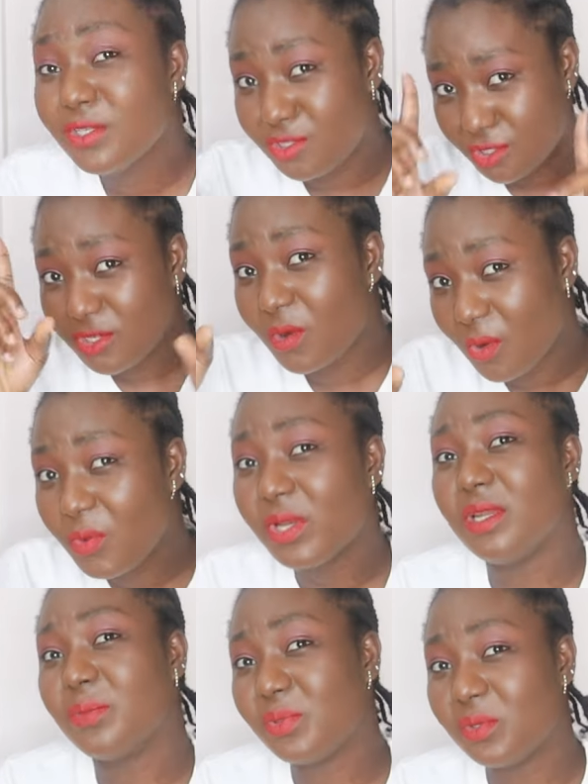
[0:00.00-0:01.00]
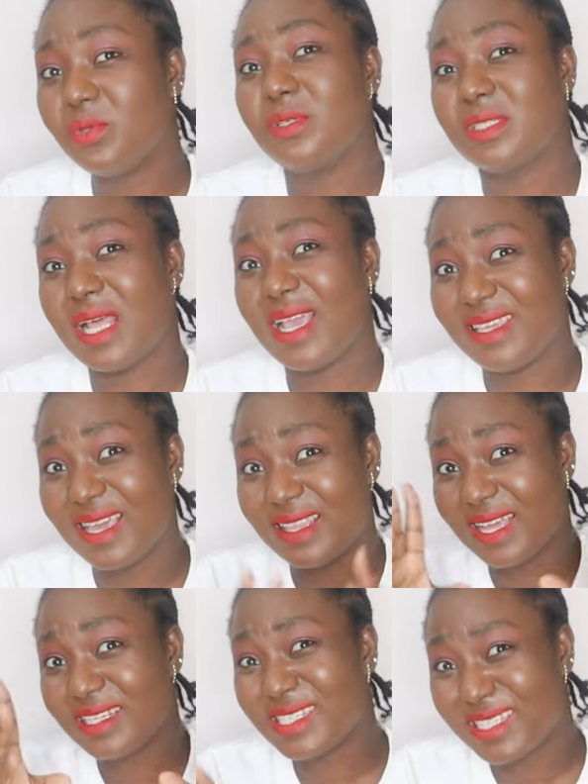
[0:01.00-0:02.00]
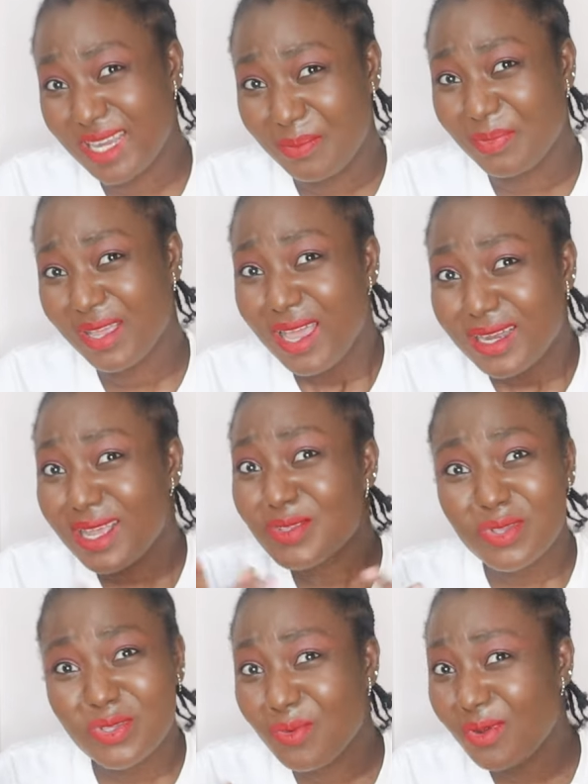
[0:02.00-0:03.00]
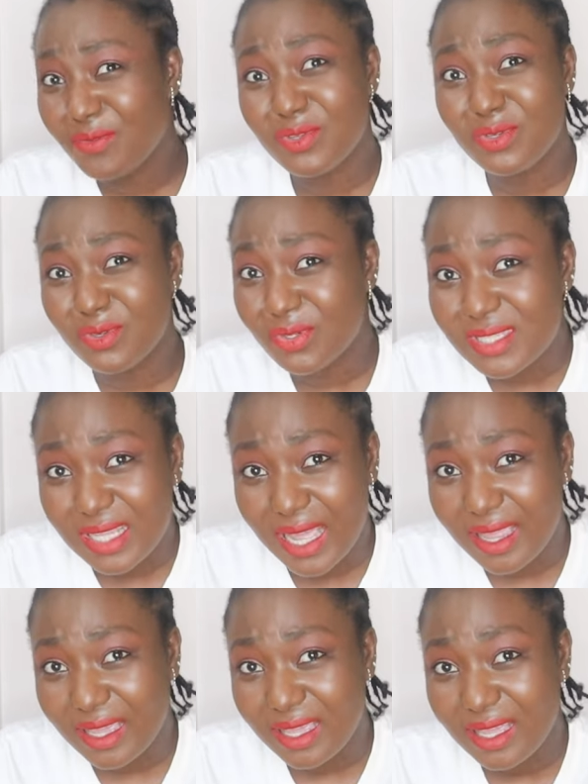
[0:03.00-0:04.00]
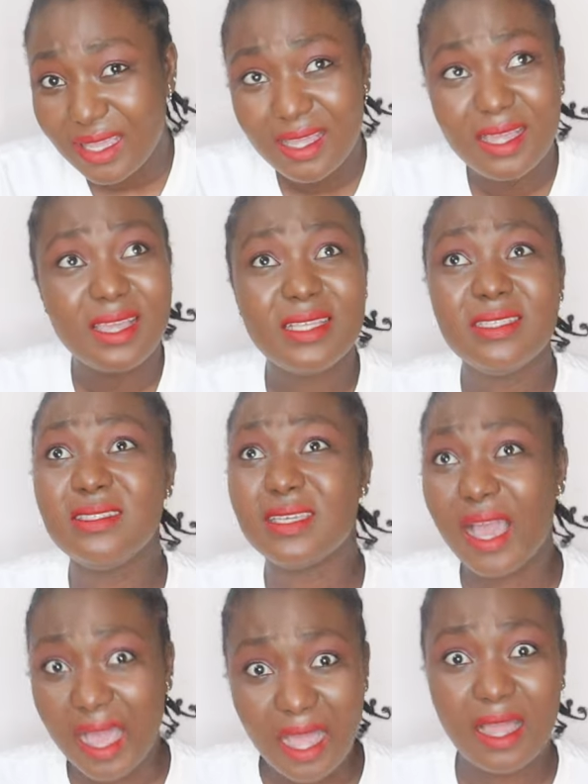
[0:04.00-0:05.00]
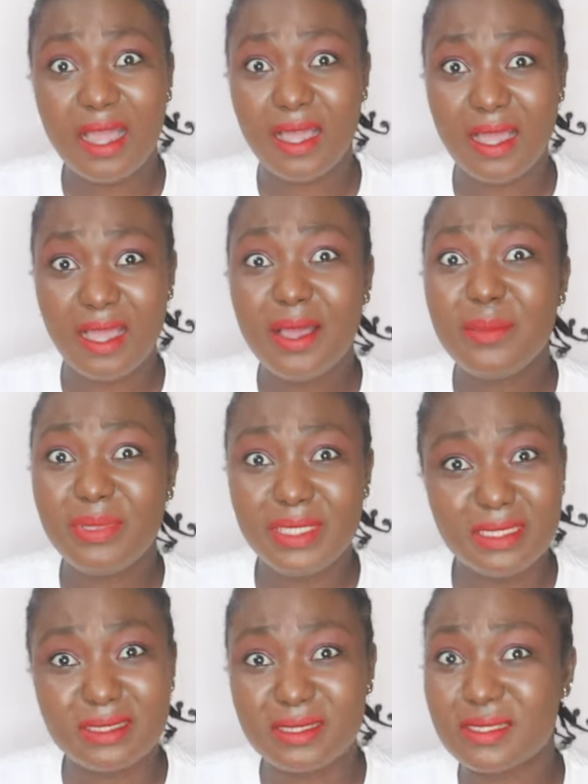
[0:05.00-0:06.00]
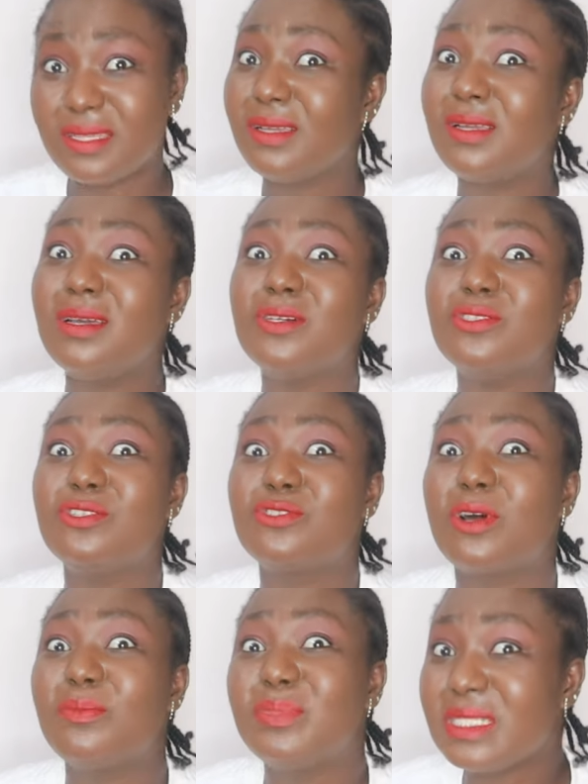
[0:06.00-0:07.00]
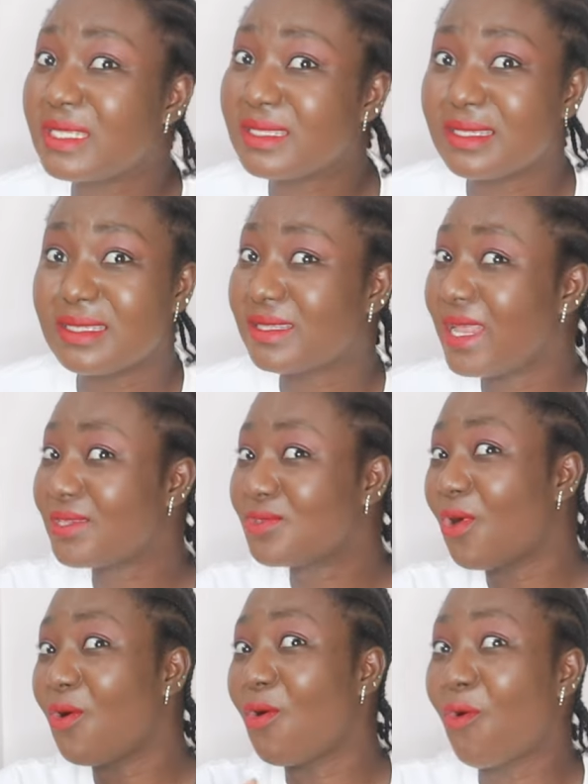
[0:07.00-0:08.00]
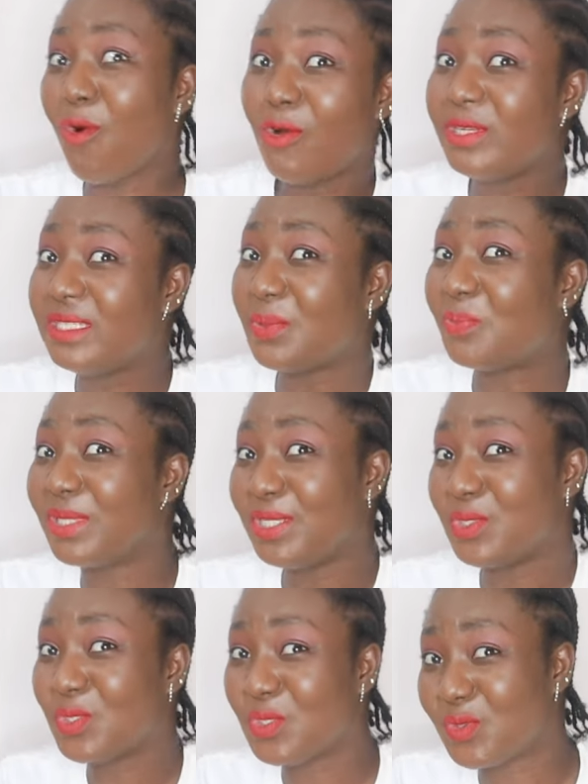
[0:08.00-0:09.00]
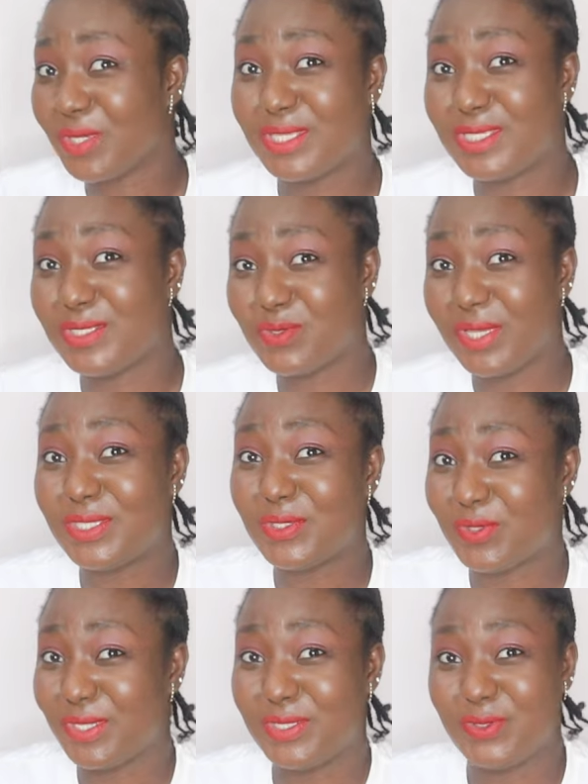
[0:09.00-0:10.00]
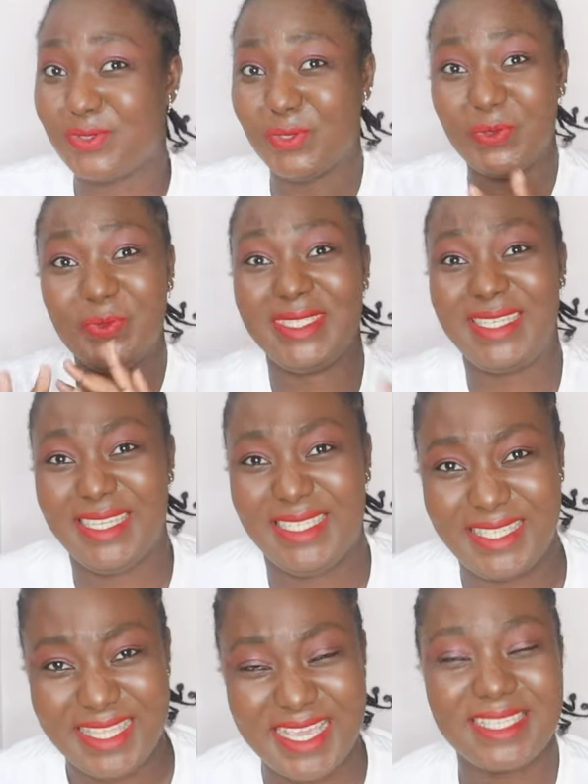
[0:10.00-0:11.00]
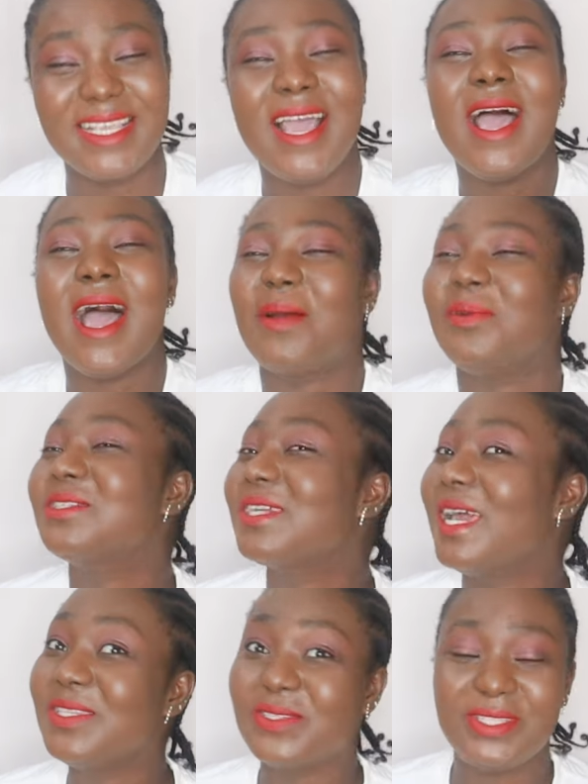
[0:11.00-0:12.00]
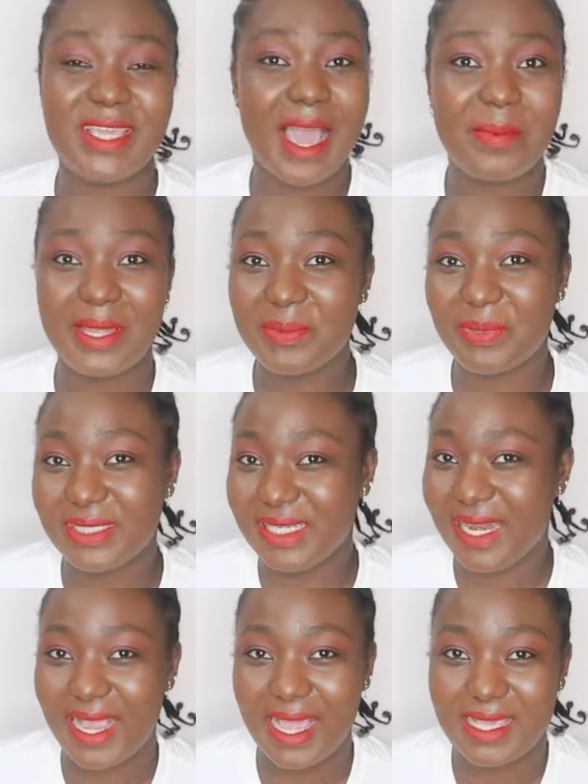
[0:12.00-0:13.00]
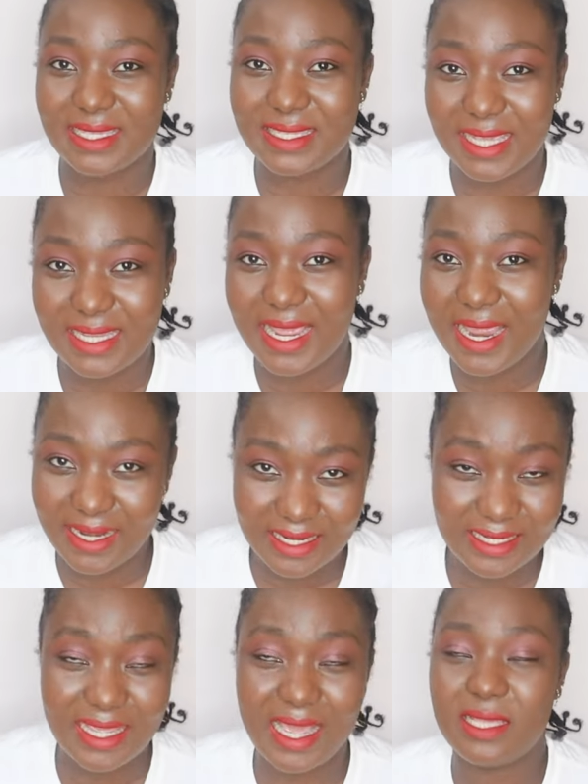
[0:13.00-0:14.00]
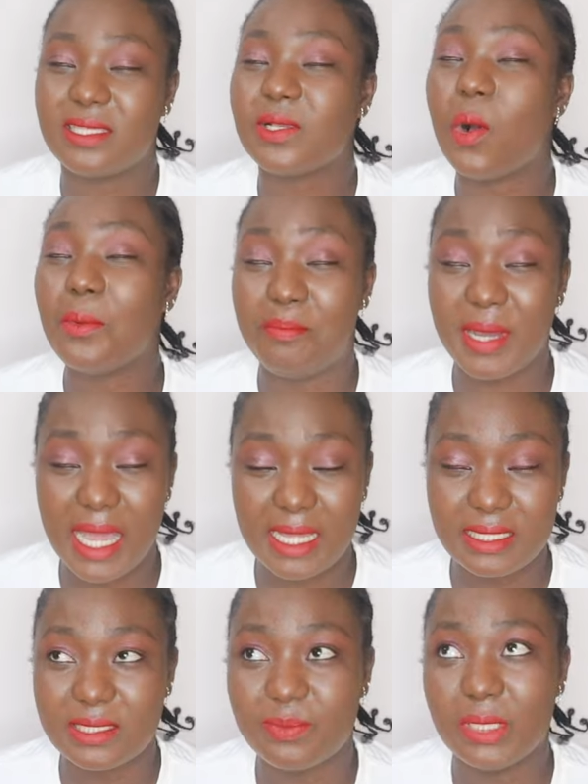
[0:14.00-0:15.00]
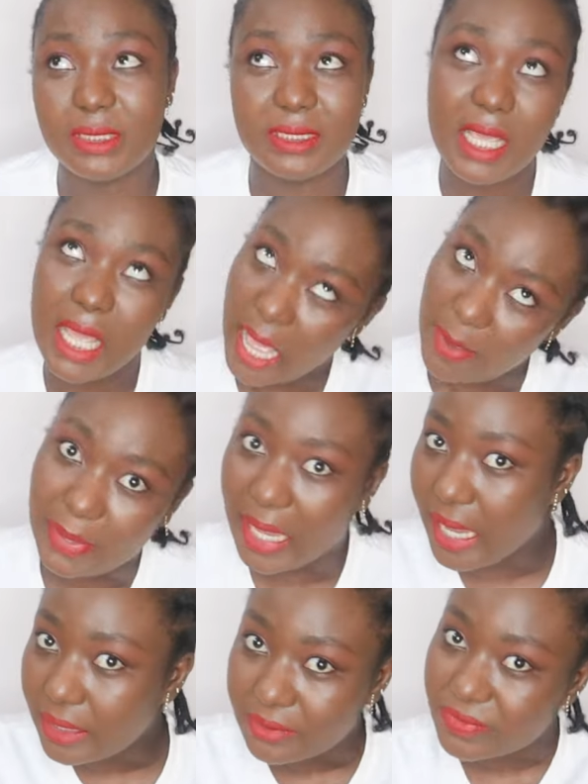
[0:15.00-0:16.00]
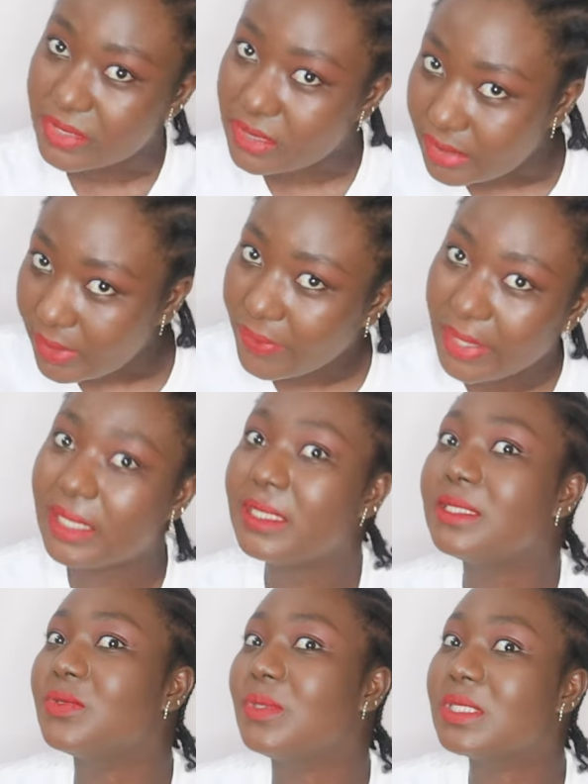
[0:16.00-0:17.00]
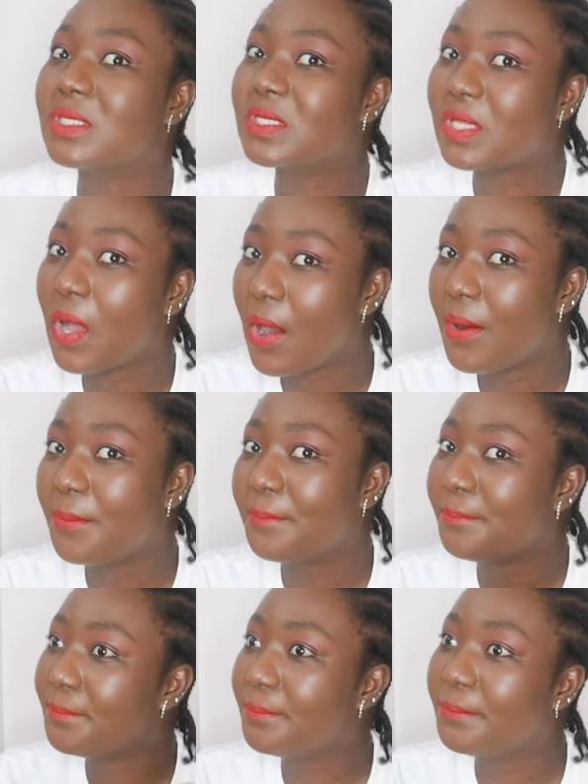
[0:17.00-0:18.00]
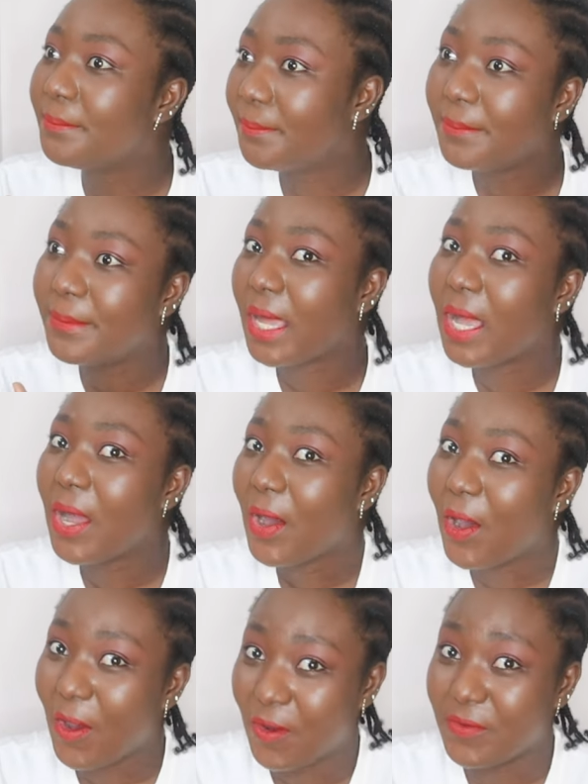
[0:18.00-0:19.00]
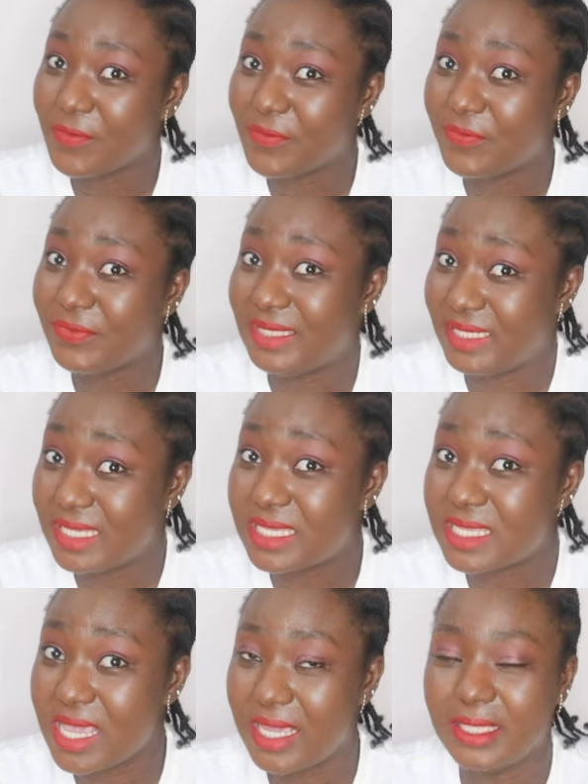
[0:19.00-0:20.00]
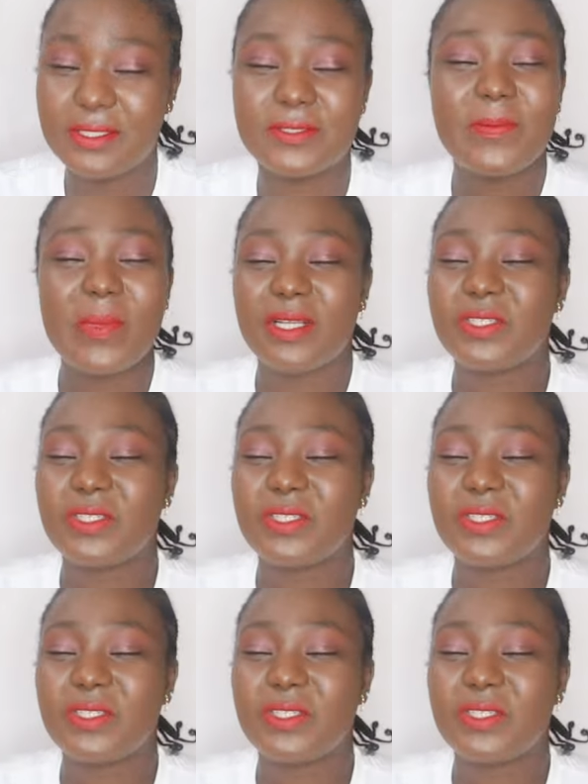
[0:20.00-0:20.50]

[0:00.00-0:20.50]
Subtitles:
Do you know what Winnie the Pooh looks like? Yeah, that shape. That's what some of you looks like. Yeah, please drop these things. Let's not go deeply into 2022 with this thing. I'm not trying to yab anybody, like I said earlier, it's all banned, but I'm kind of serious with some of these things.